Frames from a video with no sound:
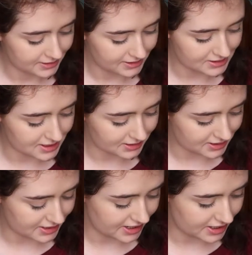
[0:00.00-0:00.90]
these things
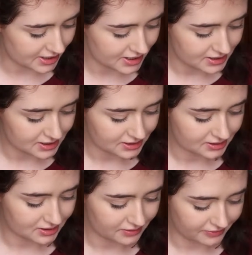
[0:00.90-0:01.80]
in here.
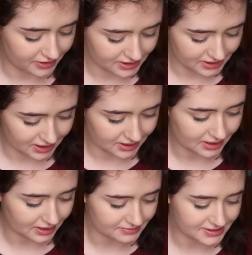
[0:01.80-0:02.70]
So the first thing
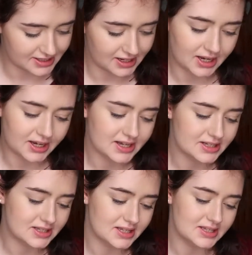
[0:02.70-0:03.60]
that I'm seeing
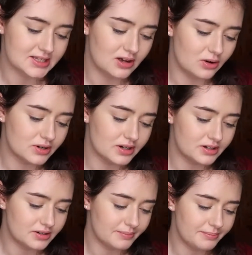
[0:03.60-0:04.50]
is this
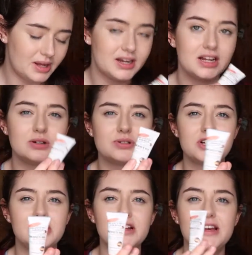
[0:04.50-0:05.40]
coconut body
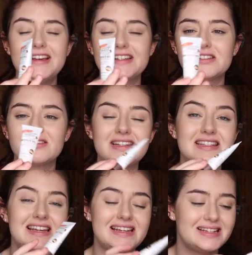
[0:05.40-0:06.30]
lotion. So this
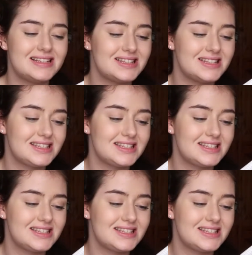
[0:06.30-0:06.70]
is,